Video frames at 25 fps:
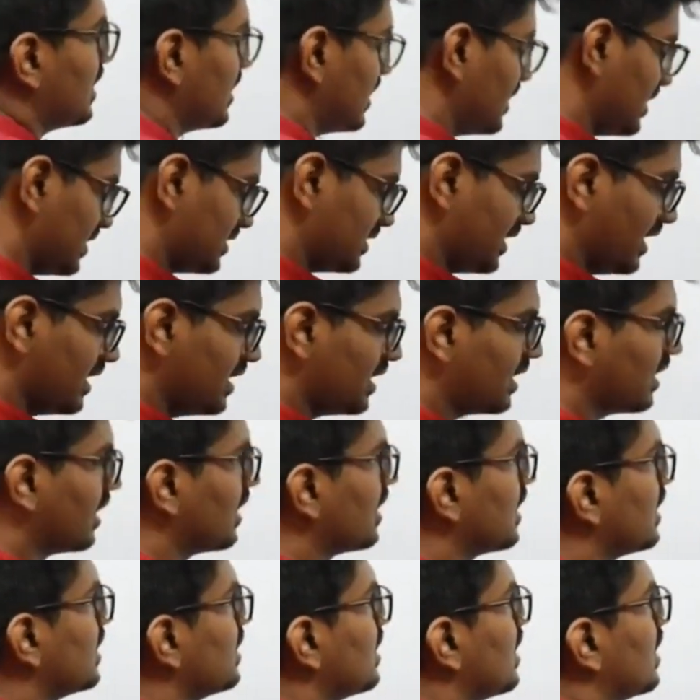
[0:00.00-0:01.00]
and it is
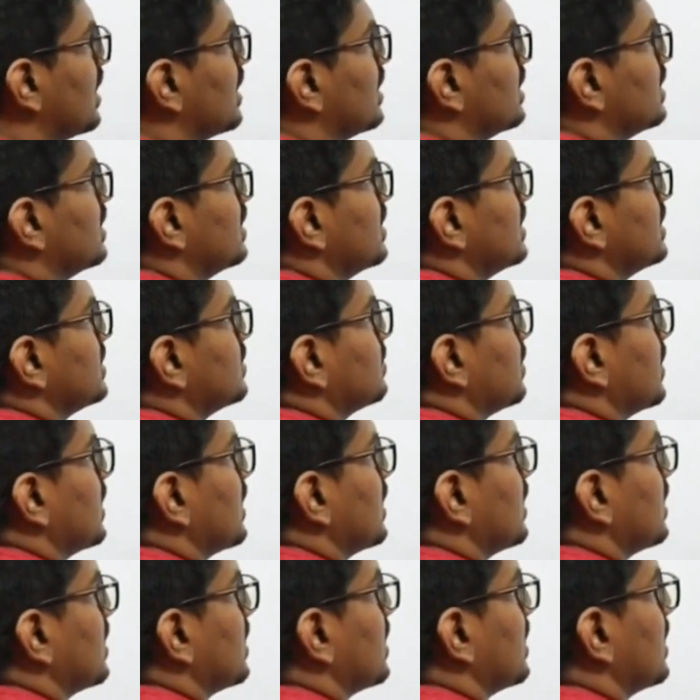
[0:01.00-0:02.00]
inclined at this
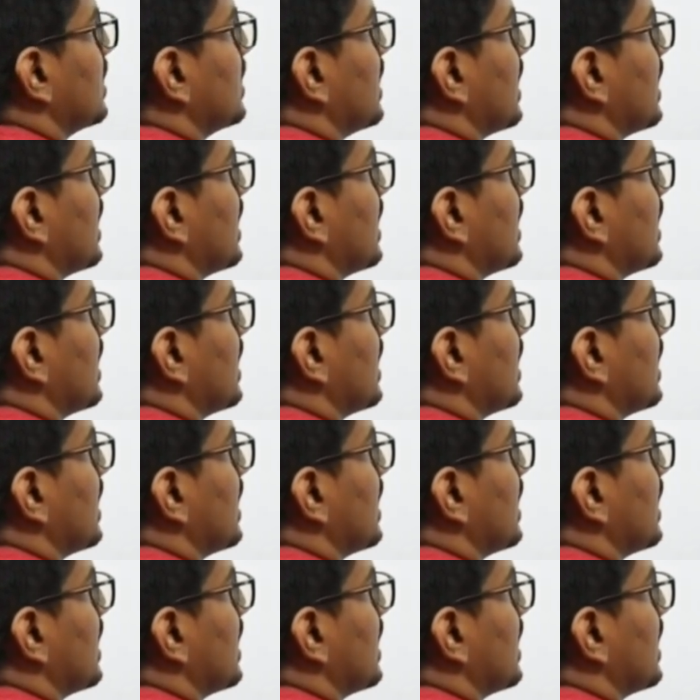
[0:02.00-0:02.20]
particular